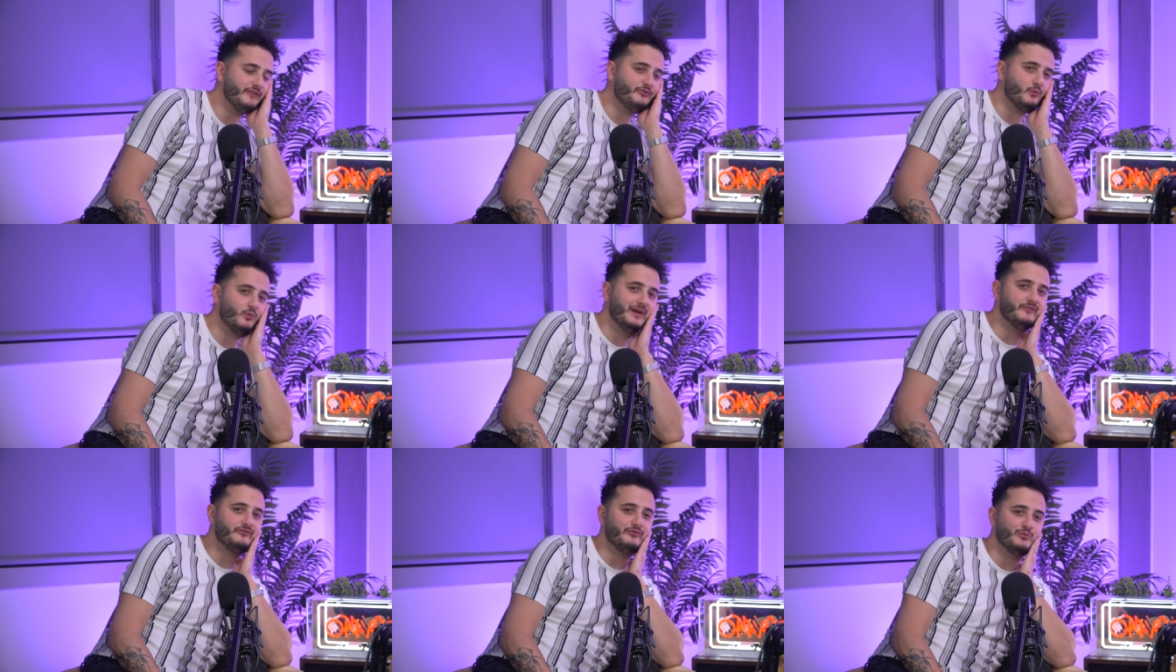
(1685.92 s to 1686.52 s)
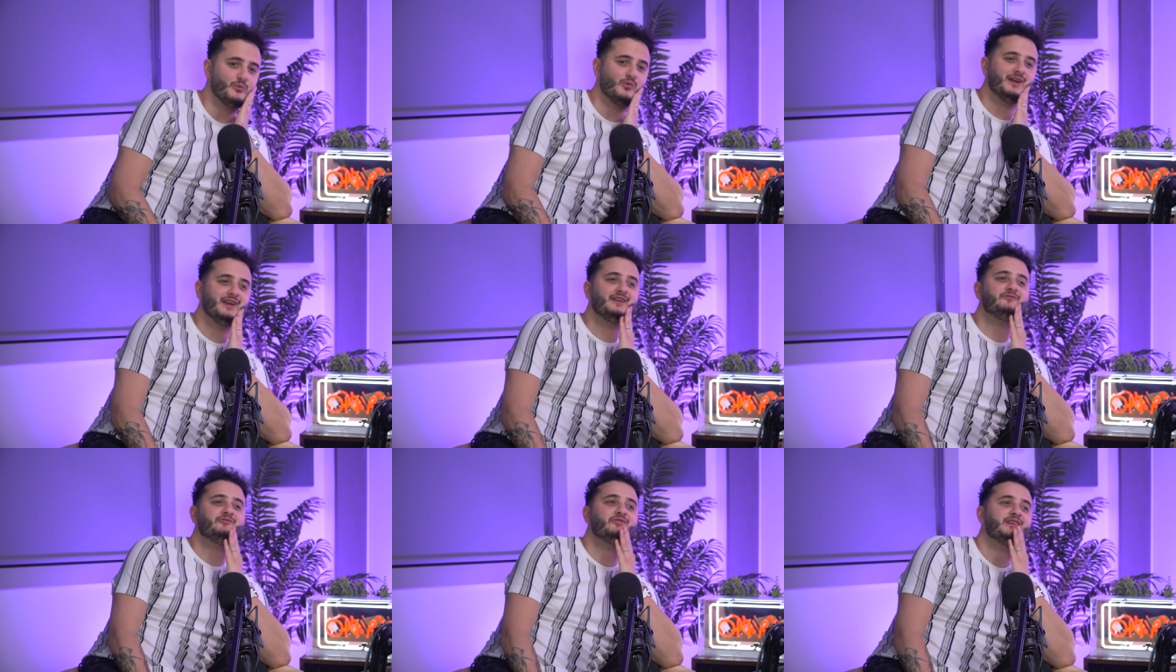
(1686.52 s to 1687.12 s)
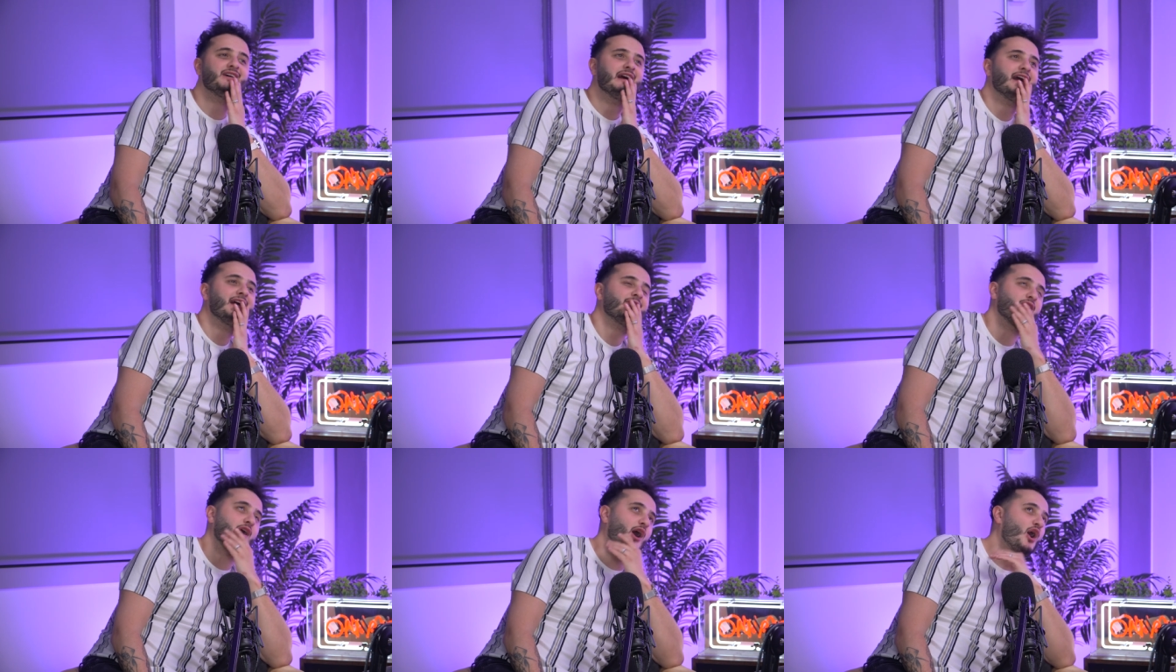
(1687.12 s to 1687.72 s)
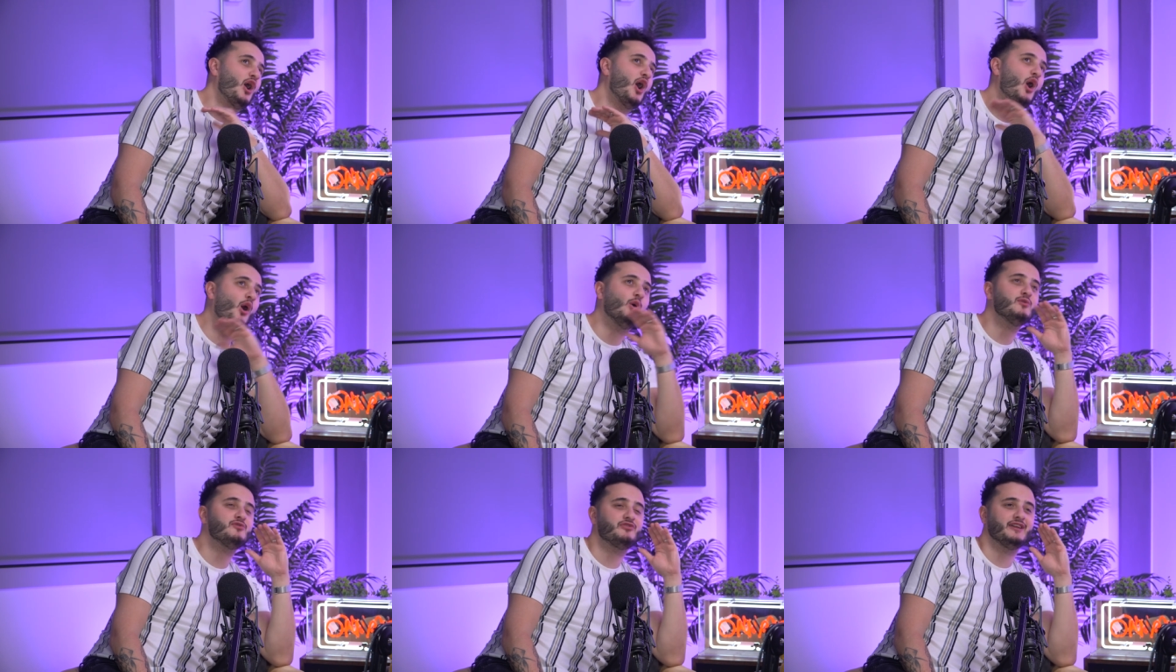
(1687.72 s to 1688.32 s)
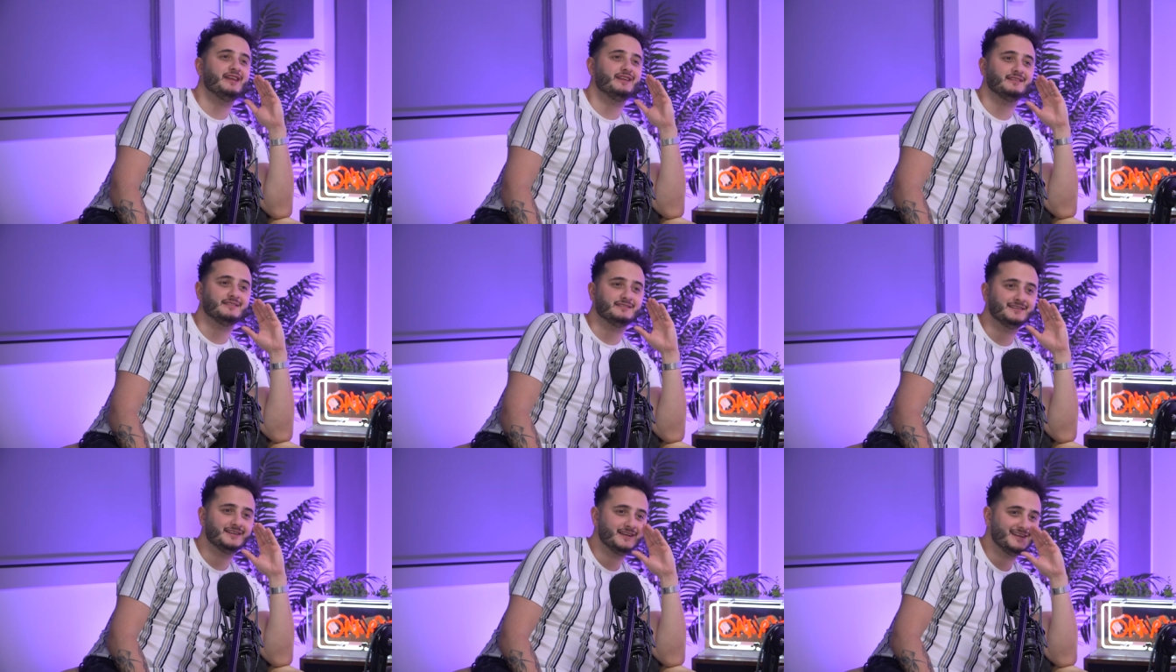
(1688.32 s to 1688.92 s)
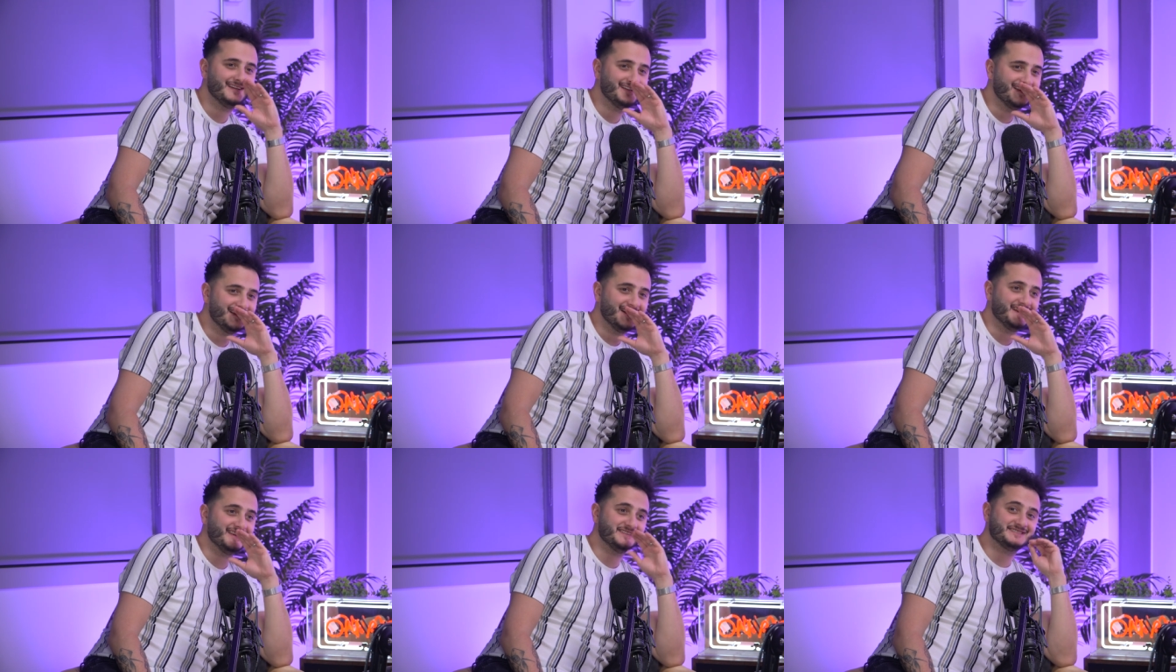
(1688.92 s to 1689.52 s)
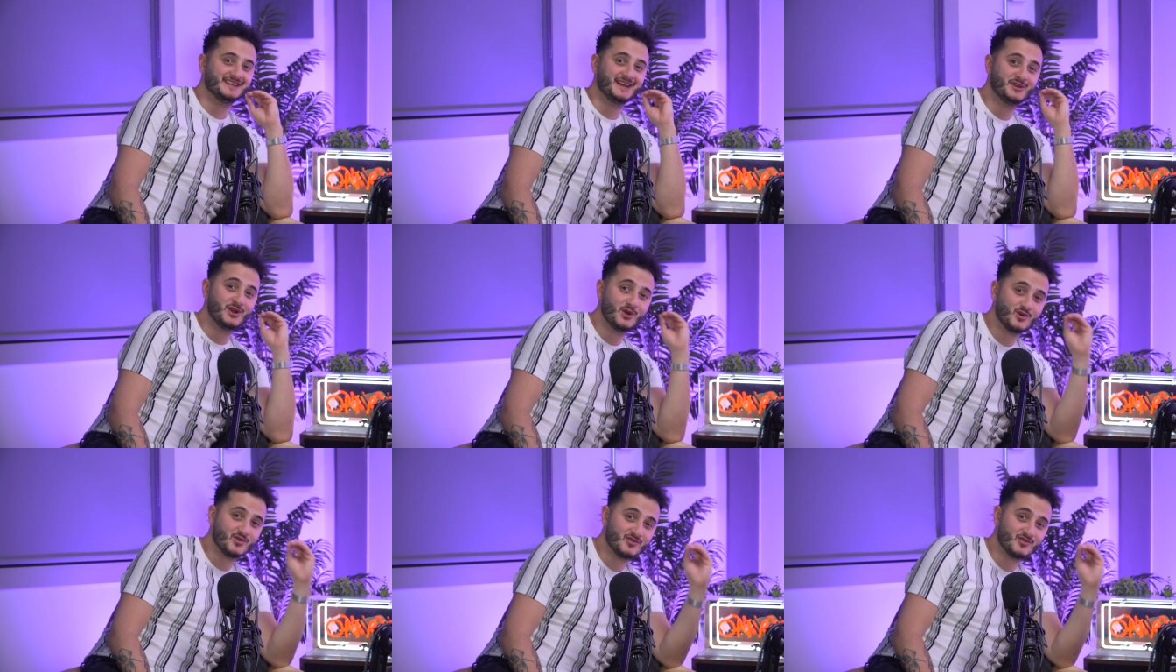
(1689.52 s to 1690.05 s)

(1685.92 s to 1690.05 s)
with with with the whole thing, you take a